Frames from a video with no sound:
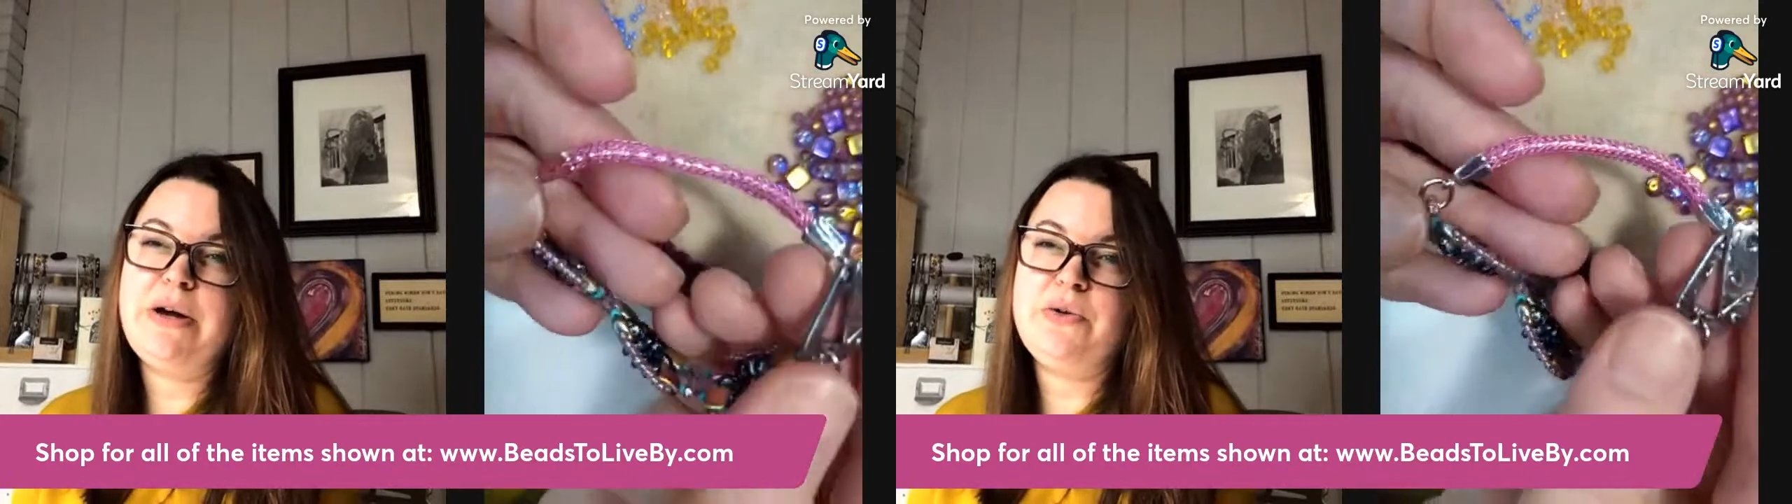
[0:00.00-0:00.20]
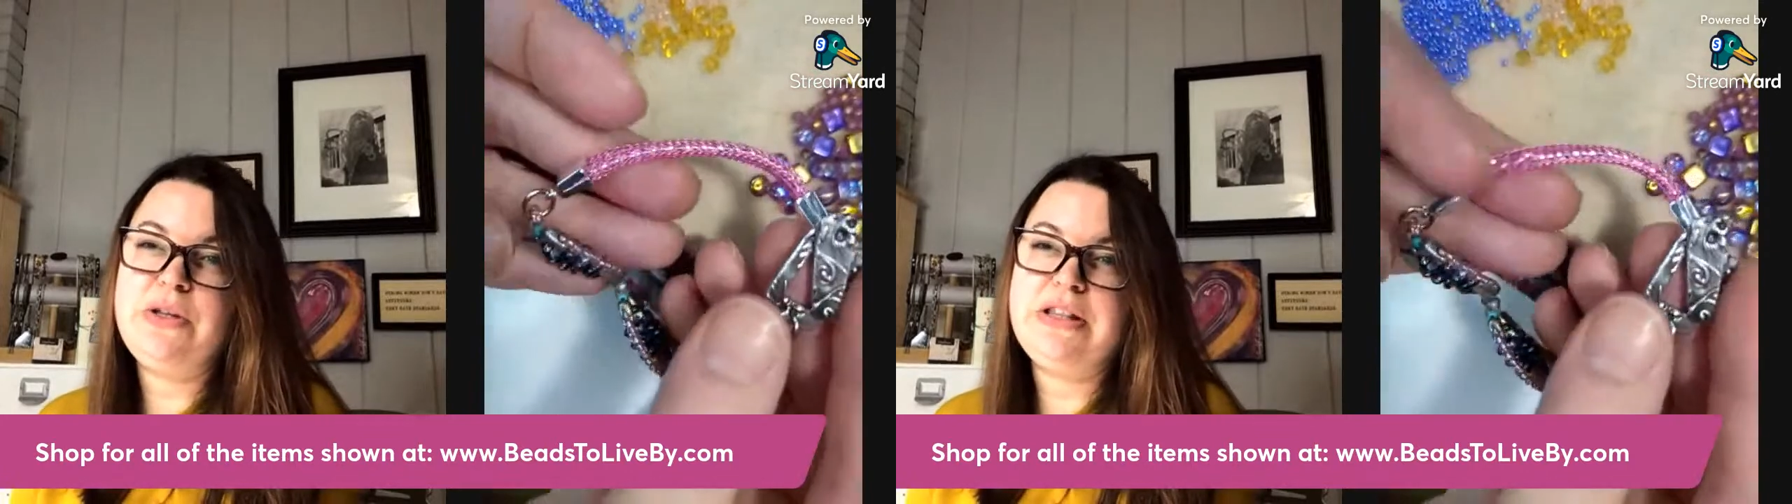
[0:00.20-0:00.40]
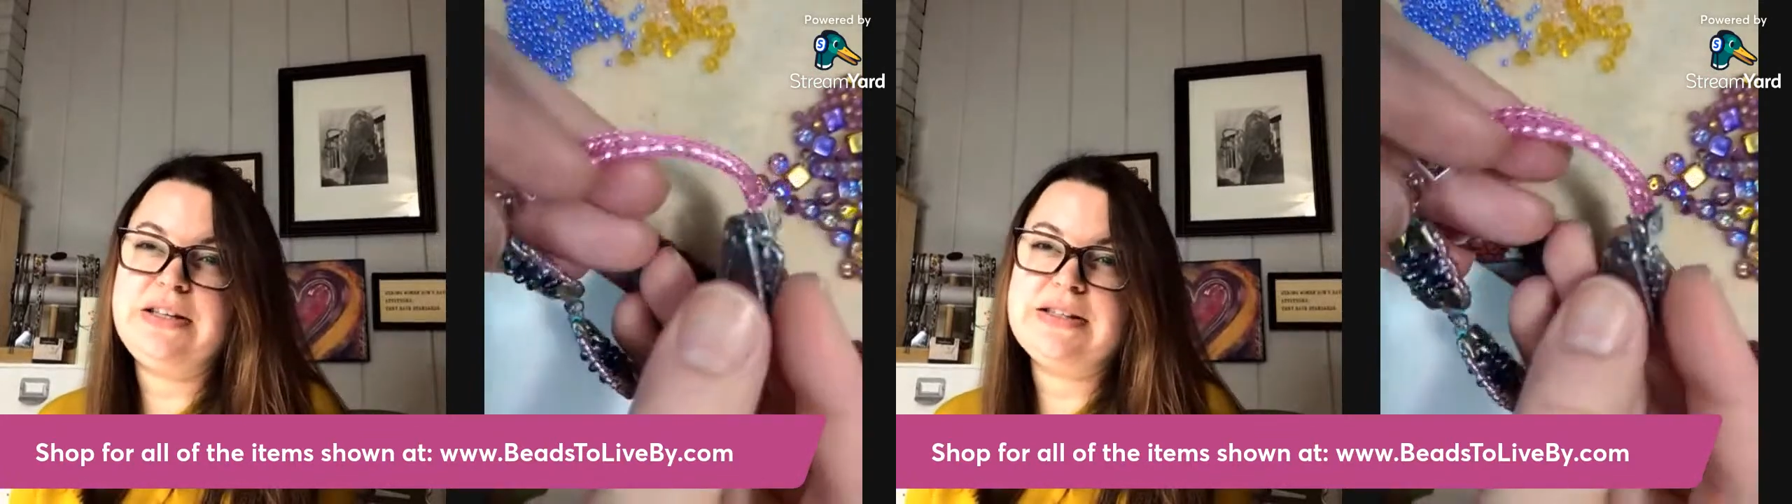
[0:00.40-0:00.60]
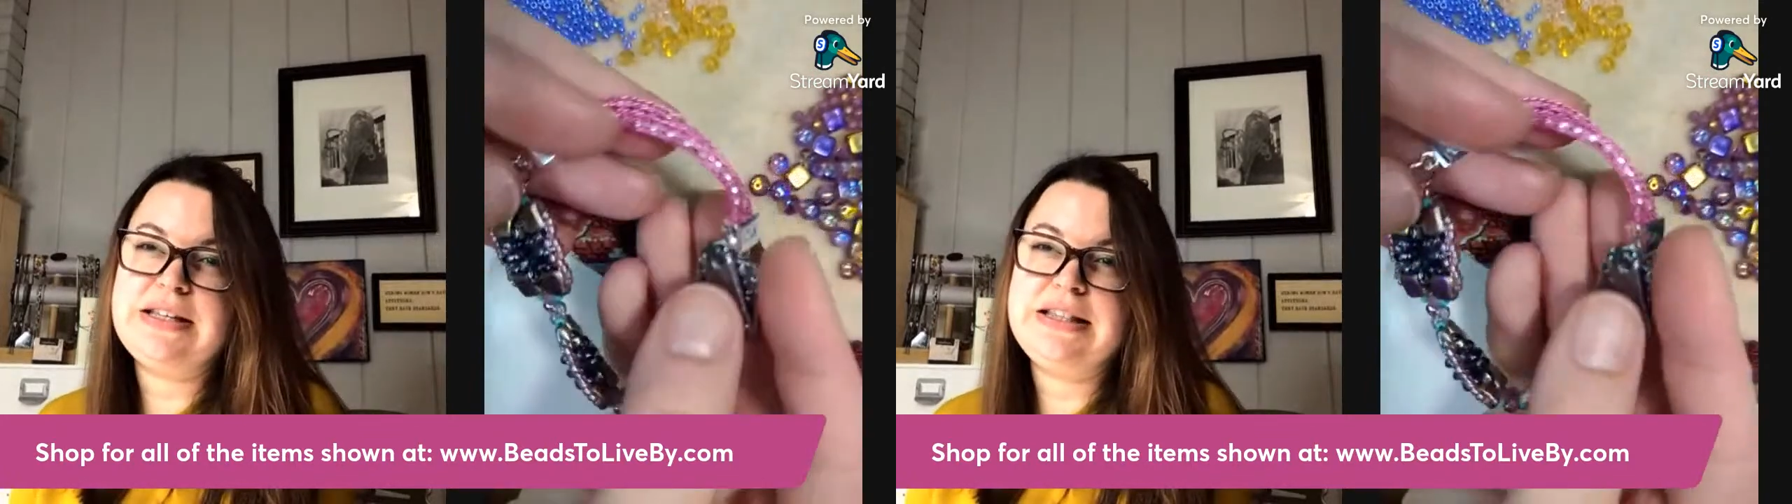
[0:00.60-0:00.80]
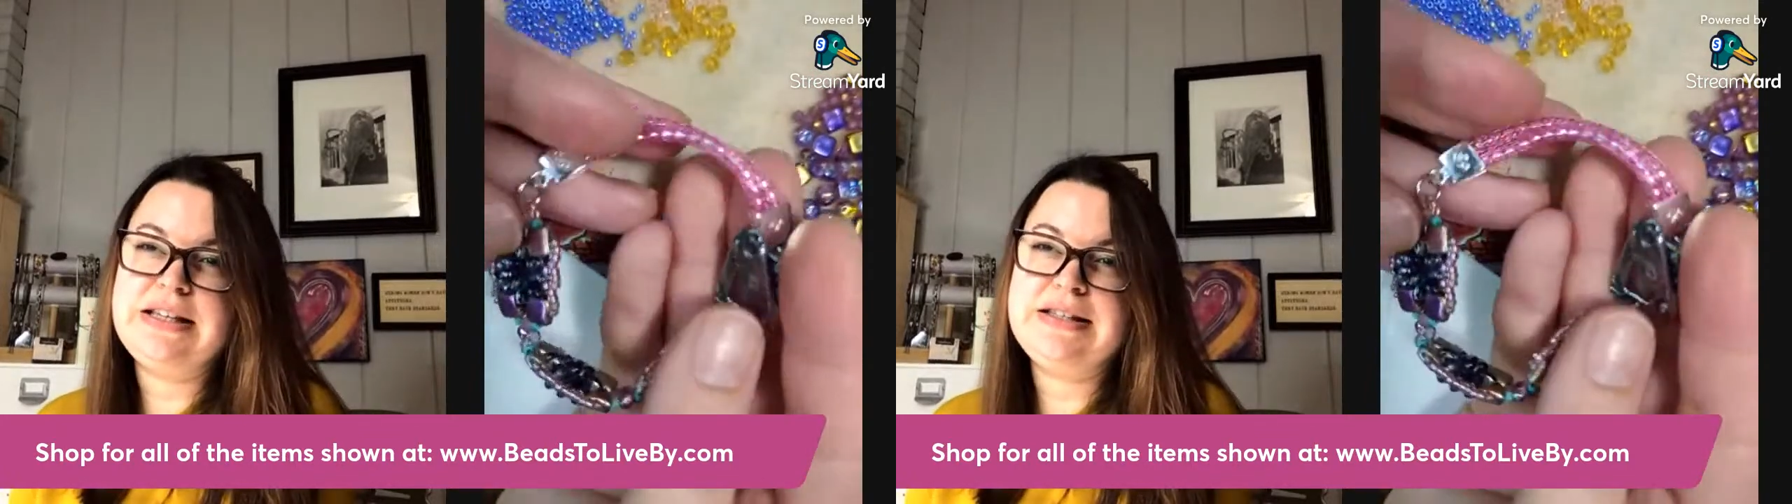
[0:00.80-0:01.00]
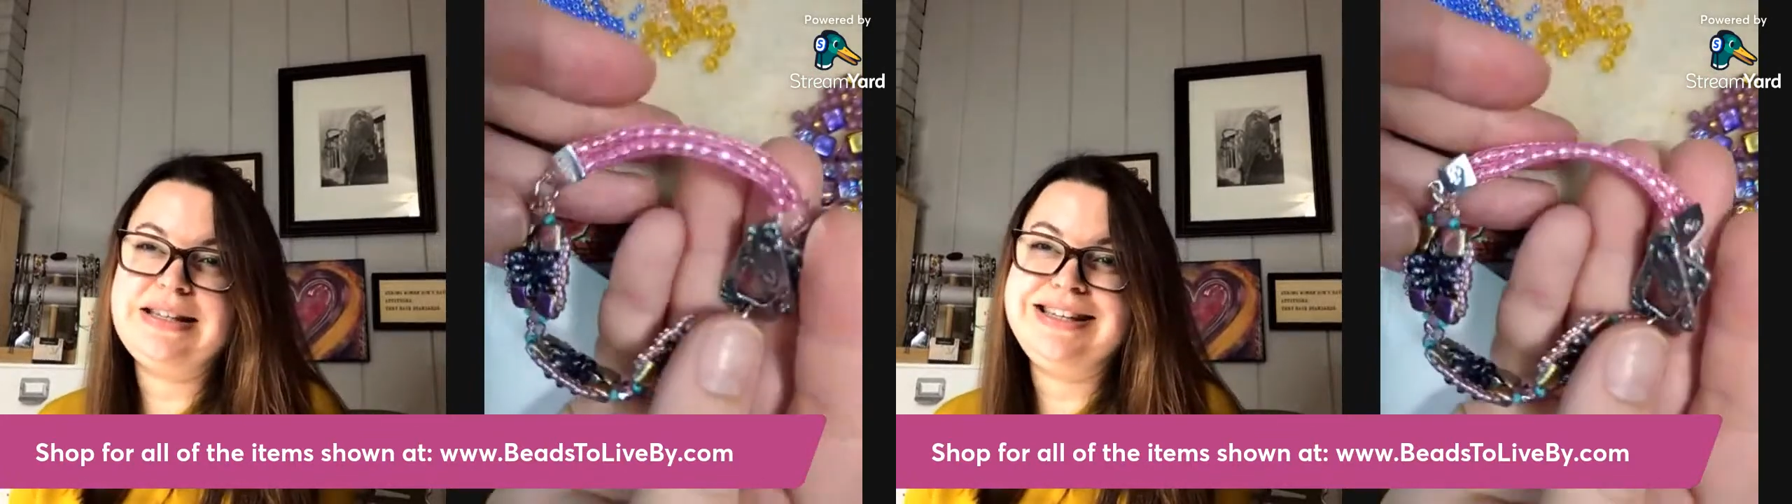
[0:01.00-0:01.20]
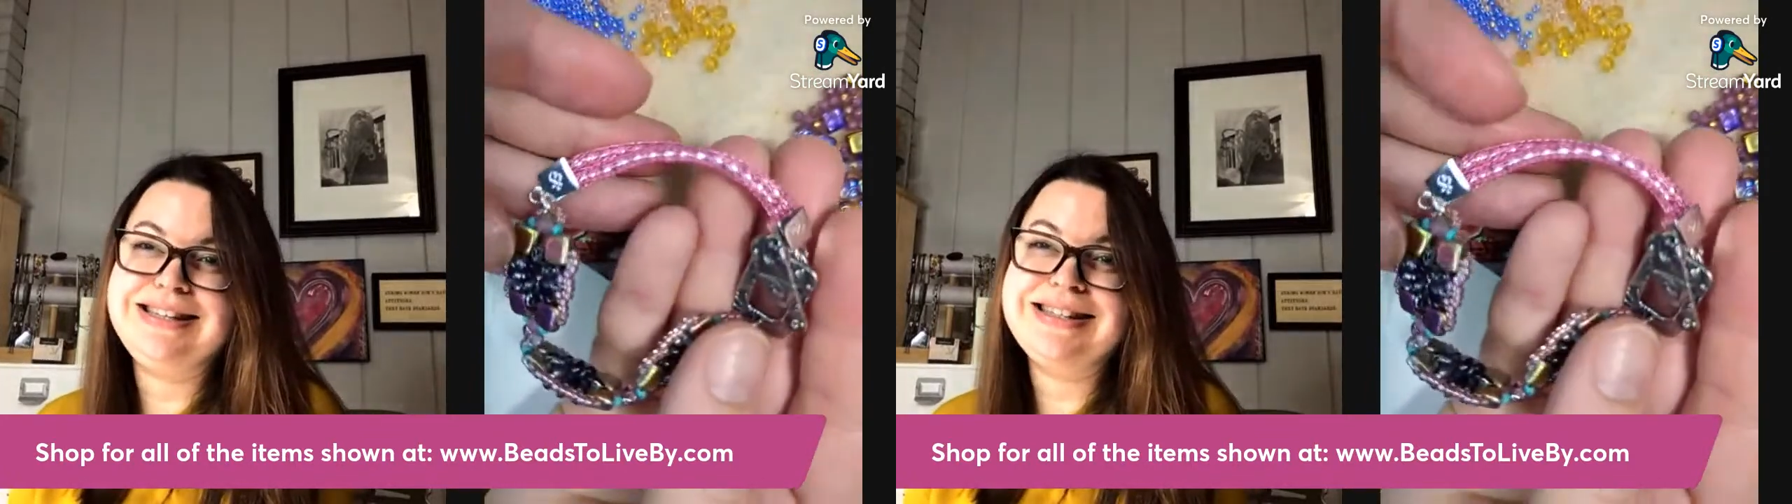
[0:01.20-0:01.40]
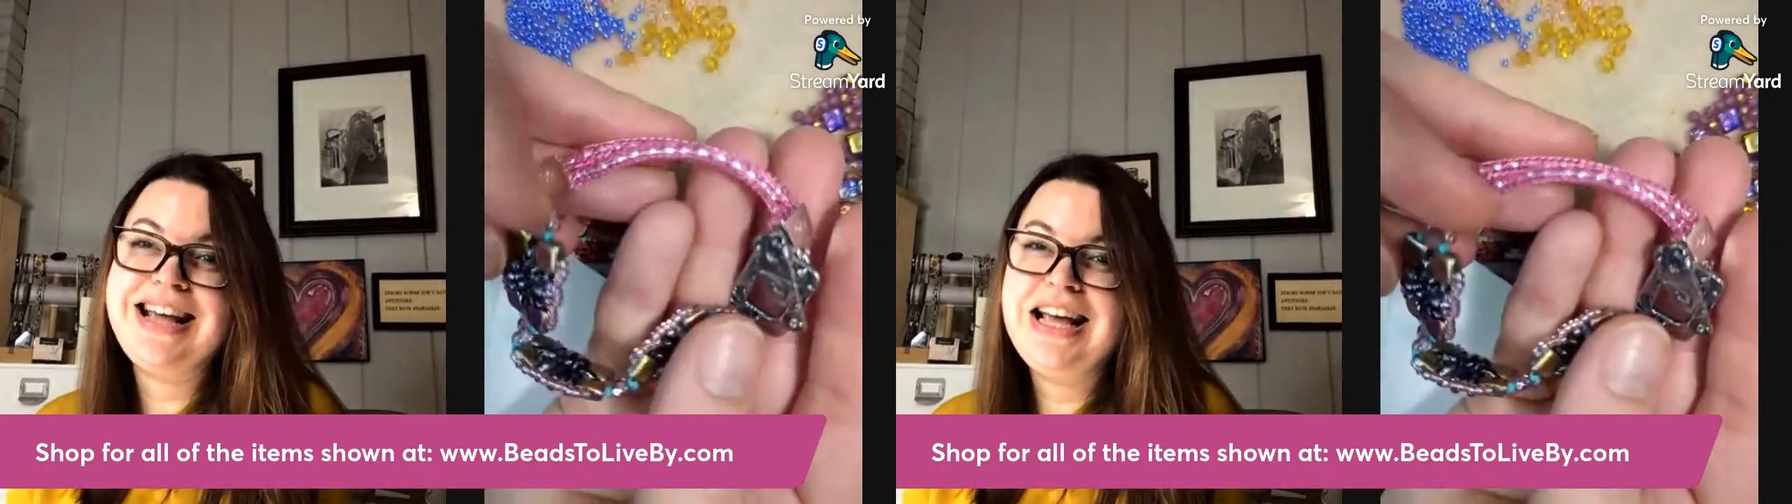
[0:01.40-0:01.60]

doing things like this is